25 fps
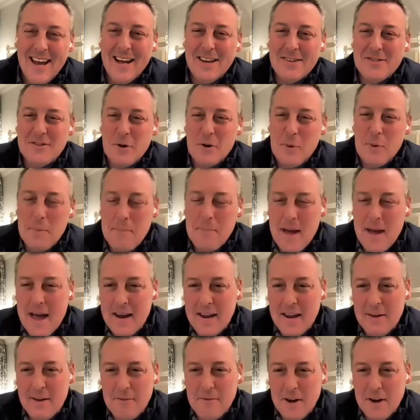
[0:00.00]
Yeah. So when
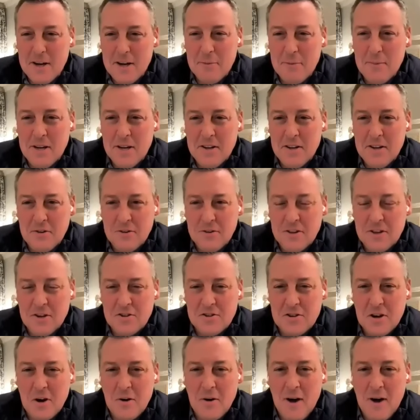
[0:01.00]
Mat invited me to do this
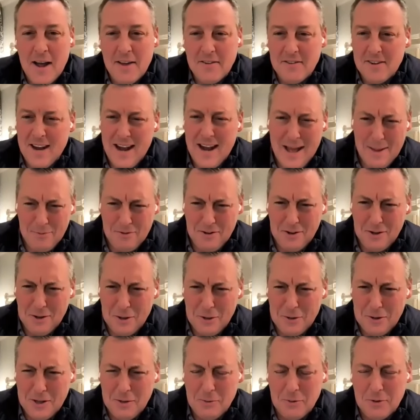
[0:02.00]
show, I said,
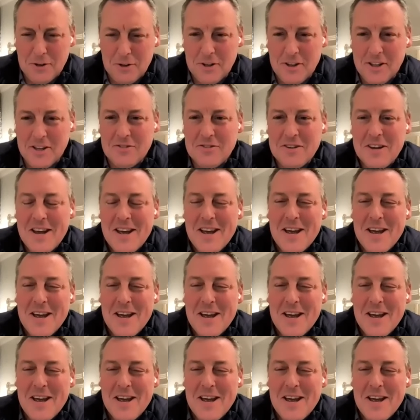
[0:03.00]
absolutely, we'll do this.